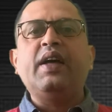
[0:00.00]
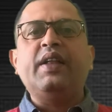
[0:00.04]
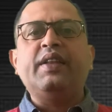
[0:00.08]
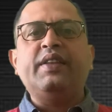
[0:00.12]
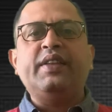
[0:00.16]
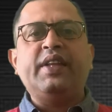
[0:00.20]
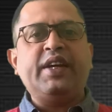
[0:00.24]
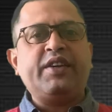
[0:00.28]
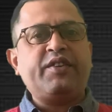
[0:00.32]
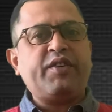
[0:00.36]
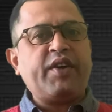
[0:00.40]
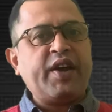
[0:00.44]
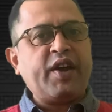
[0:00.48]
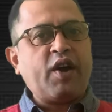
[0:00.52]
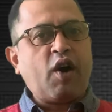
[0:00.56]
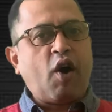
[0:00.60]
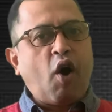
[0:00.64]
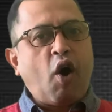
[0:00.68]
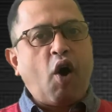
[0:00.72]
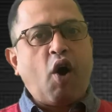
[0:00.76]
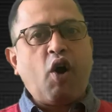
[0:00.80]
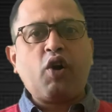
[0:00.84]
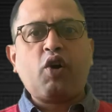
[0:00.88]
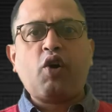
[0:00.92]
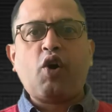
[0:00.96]
They try
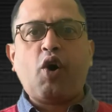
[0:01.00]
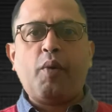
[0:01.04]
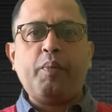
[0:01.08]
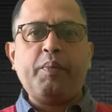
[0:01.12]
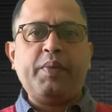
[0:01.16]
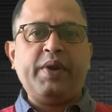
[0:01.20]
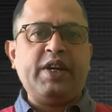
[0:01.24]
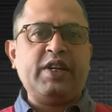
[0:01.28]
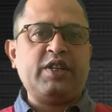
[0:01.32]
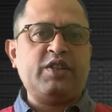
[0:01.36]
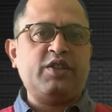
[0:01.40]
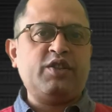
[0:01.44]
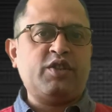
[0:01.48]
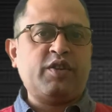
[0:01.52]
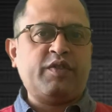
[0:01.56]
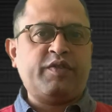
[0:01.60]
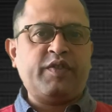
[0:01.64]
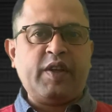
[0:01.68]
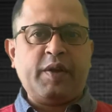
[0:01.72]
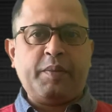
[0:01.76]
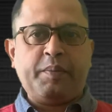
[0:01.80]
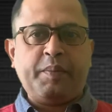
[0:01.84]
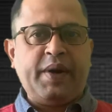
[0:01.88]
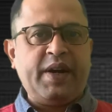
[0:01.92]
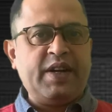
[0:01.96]
all combinations of
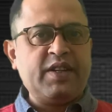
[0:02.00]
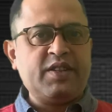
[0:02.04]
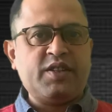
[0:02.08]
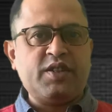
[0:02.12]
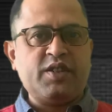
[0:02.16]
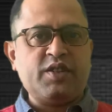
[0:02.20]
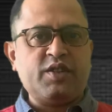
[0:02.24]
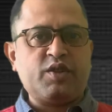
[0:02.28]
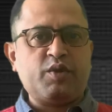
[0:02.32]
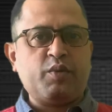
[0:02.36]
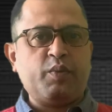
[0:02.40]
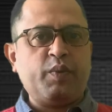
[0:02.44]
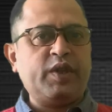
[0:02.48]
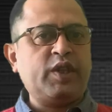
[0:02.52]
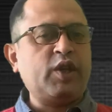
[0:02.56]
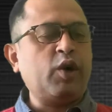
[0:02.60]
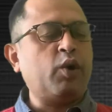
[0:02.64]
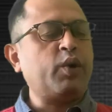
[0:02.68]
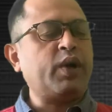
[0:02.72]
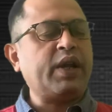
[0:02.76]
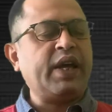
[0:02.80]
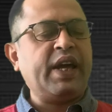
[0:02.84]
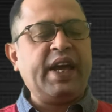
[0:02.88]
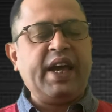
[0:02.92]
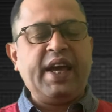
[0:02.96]
their medicines
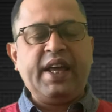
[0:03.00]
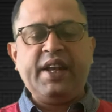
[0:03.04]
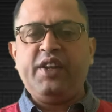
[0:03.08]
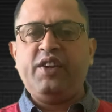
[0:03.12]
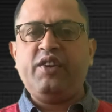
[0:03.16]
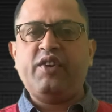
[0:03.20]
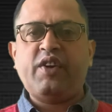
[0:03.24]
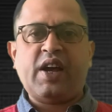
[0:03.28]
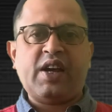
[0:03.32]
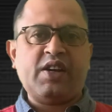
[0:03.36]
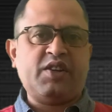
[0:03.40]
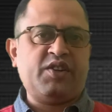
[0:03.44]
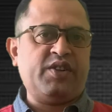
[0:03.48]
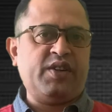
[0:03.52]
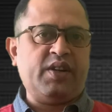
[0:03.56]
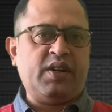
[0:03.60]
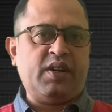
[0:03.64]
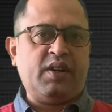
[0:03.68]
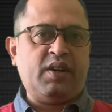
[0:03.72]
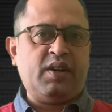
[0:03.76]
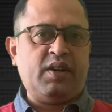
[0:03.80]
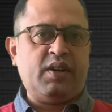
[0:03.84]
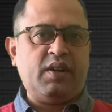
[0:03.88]
without any rationale.